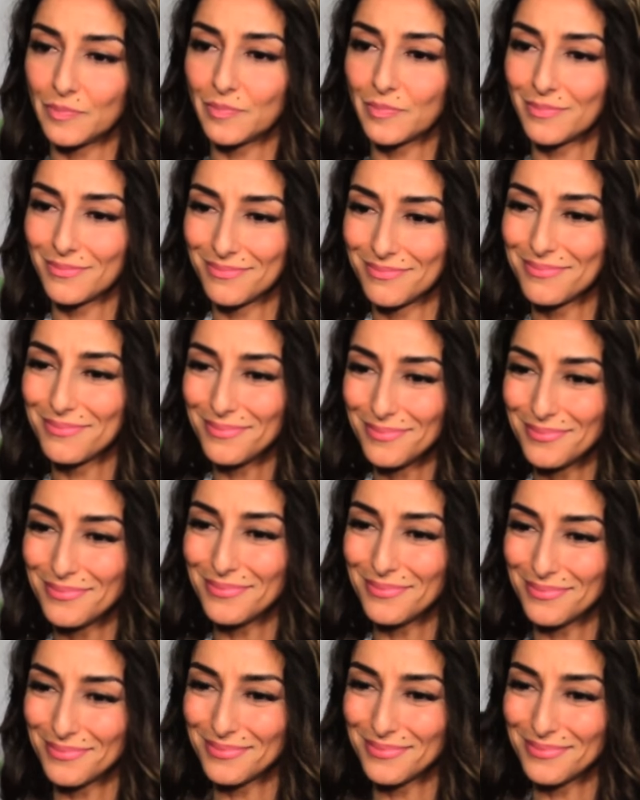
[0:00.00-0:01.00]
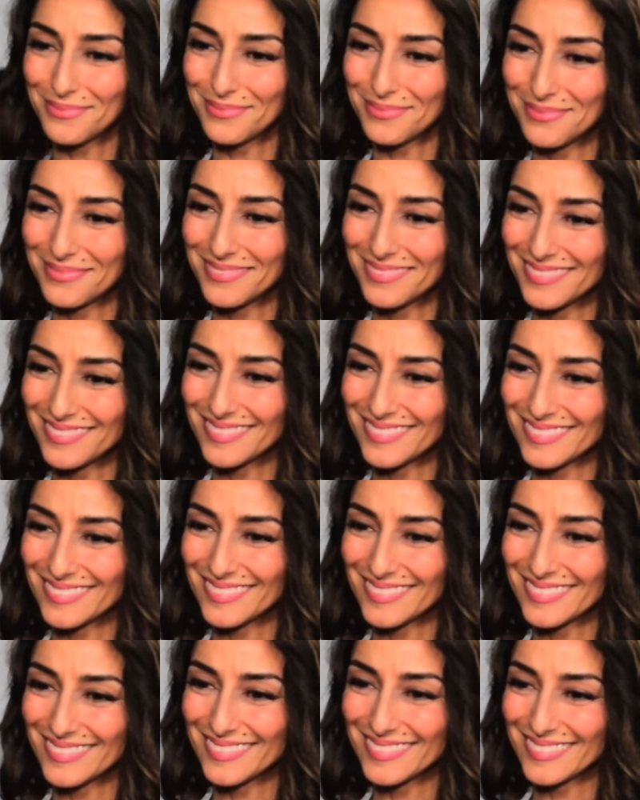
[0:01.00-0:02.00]
Nice. How has your night
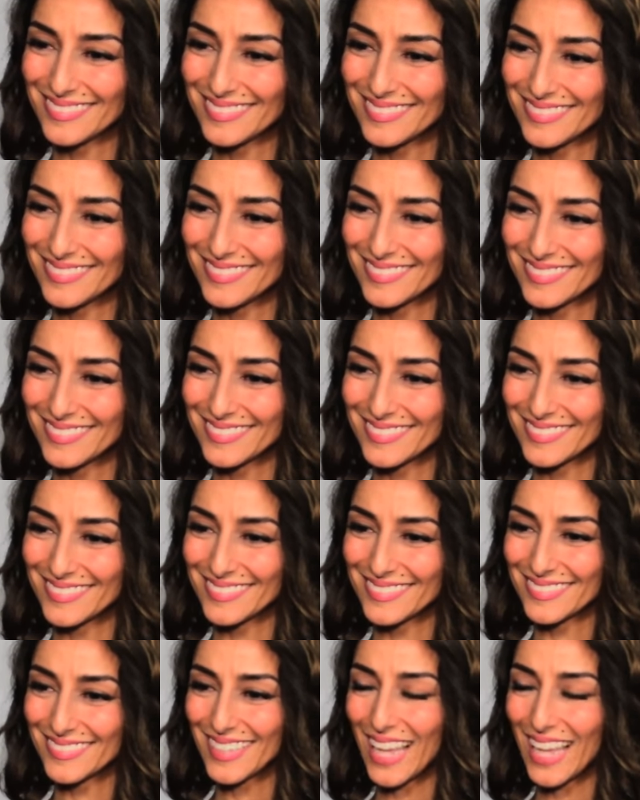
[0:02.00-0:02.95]
been so far tonight?